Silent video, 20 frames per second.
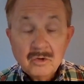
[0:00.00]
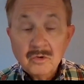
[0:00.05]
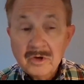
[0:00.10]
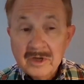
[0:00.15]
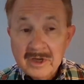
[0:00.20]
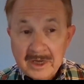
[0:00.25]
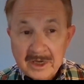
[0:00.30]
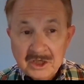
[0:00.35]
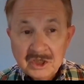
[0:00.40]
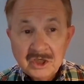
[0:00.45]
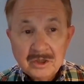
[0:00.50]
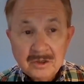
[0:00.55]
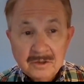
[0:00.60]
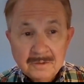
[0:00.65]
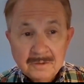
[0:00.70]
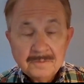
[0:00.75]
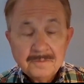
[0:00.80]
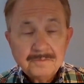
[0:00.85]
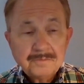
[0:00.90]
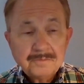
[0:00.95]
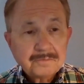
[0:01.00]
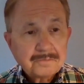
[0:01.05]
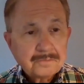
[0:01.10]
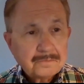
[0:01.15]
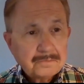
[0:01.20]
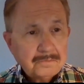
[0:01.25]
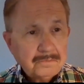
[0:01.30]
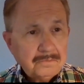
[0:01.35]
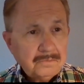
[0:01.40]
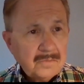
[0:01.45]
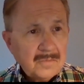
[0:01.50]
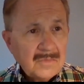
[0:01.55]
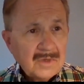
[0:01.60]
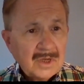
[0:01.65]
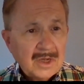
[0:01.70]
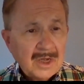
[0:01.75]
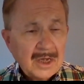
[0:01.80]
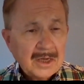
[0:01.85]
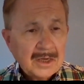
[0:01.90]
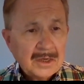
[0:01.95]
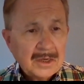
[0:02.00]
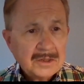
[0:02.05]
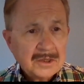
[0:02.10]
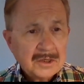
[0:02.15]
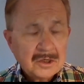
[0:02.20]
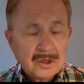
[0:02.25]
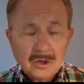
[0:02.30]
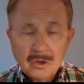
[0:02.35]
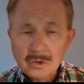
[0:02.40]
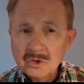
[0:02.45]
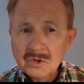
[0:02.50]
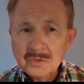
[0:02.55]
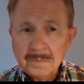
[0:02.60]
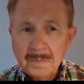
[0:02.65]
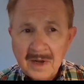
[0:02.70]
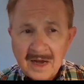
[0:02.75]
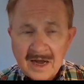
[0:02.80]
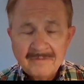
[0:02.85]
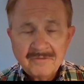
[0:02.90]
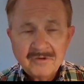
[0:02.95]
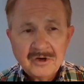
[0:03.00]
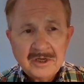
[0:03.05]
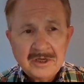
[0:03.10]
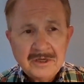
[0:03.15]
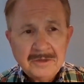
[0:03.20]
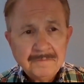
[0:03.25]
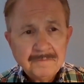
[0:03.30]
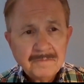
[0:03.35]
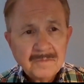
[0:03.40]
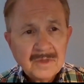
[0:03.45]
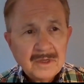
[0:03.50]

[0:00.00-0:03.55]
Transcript: creation and it includes poverty.